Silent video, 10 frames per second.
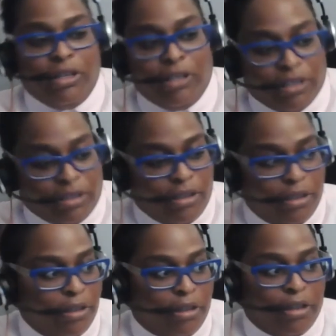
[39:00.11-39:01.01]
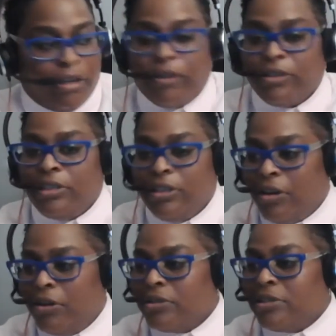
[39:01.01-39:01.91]
It's a currency
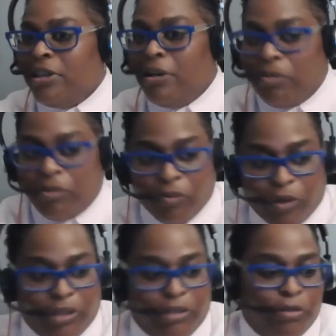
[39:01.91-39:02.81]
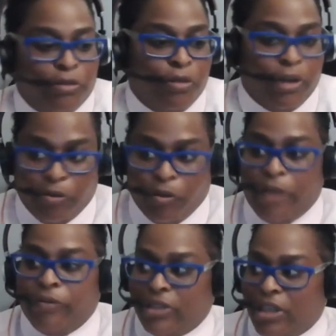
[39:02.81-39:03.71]
called step, where you,
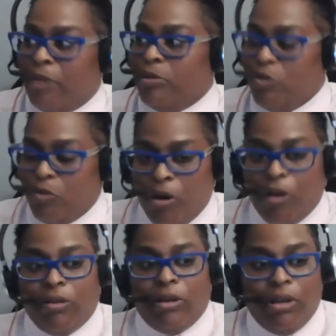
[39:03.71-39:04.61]
every time you walk,